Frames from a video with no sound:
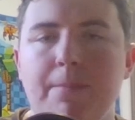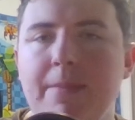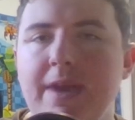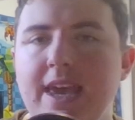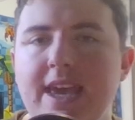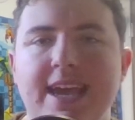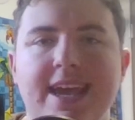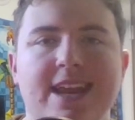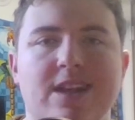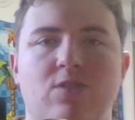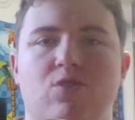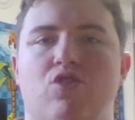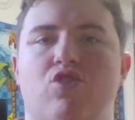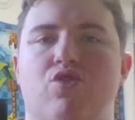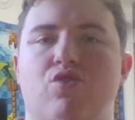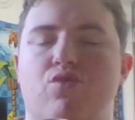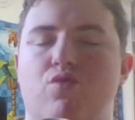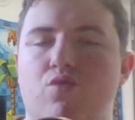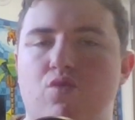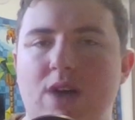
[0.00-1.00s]
being
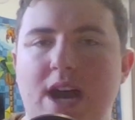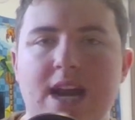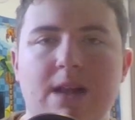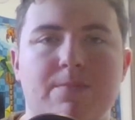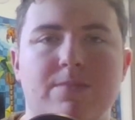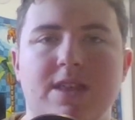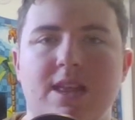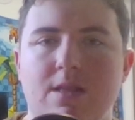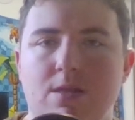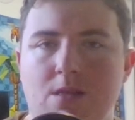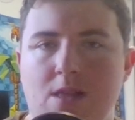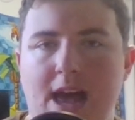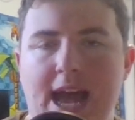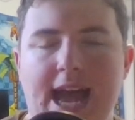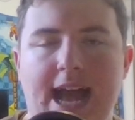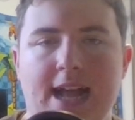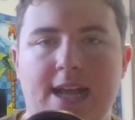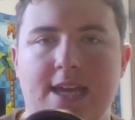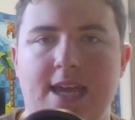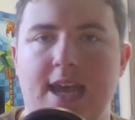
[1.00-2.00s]
incredibly
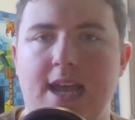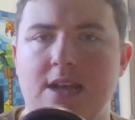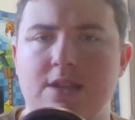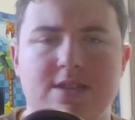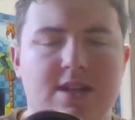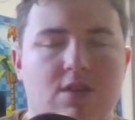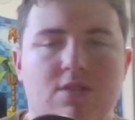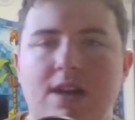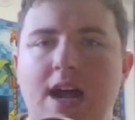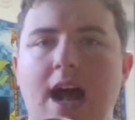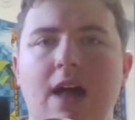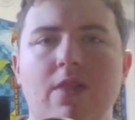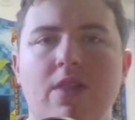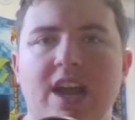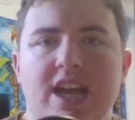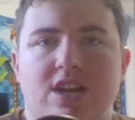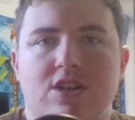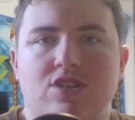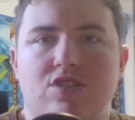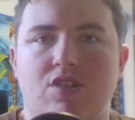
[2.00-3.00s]
lacking. They're not
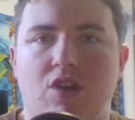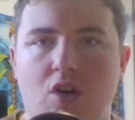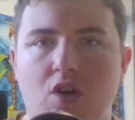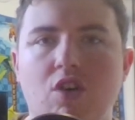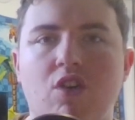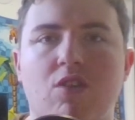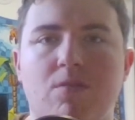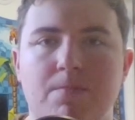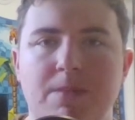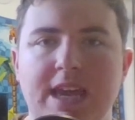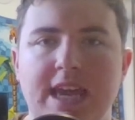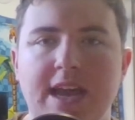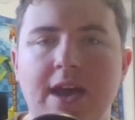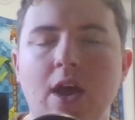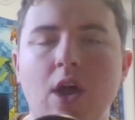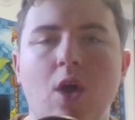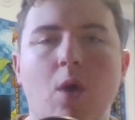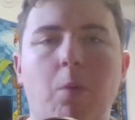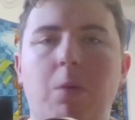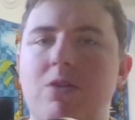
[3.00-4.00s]
like Kirby,
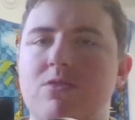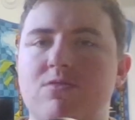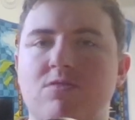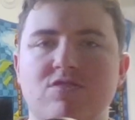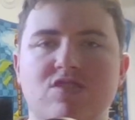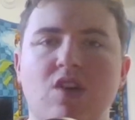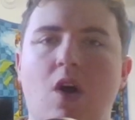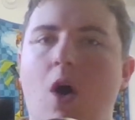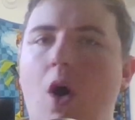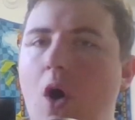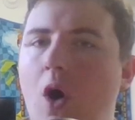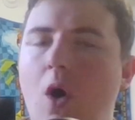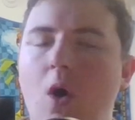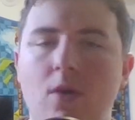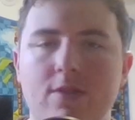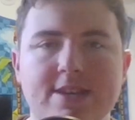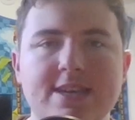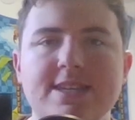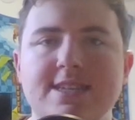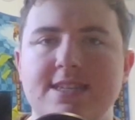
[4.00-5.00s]
where there's
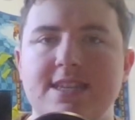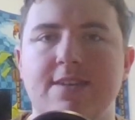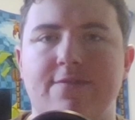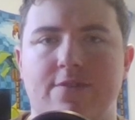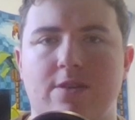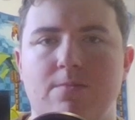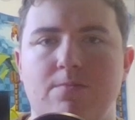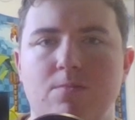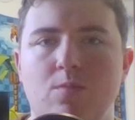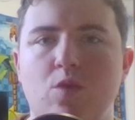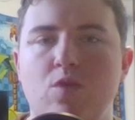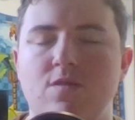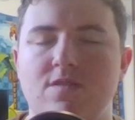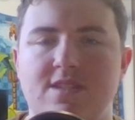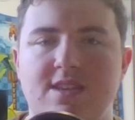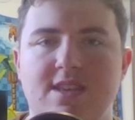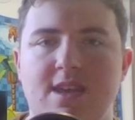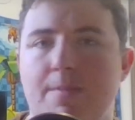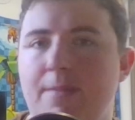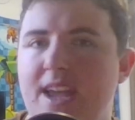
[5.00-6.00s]
all these different moves
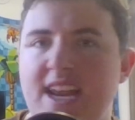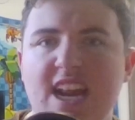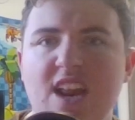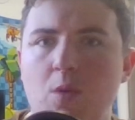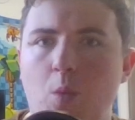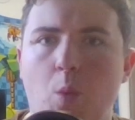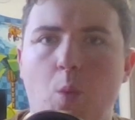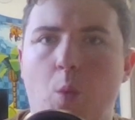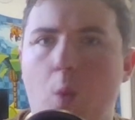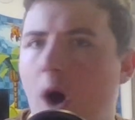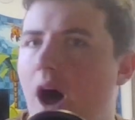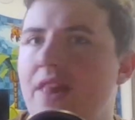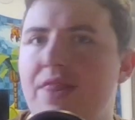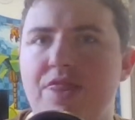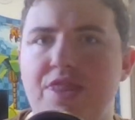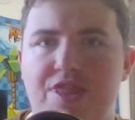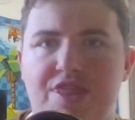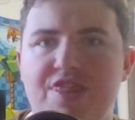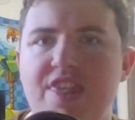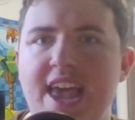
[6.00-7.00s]
to them. They did
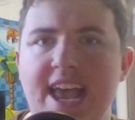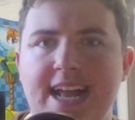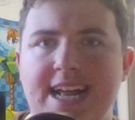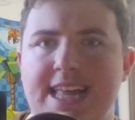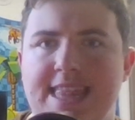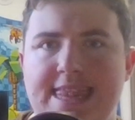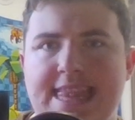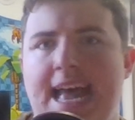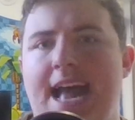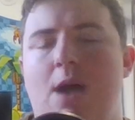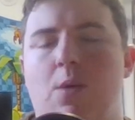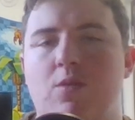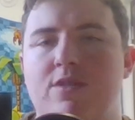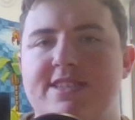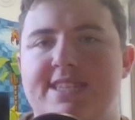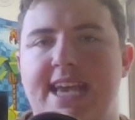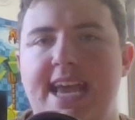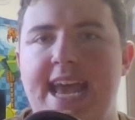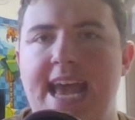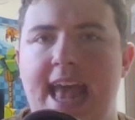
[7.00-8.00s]
one thing and that
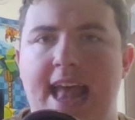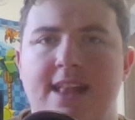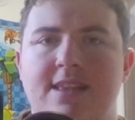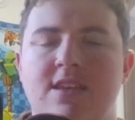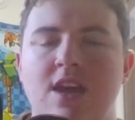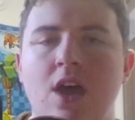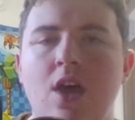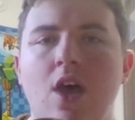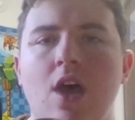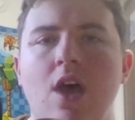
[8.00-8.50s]
was it.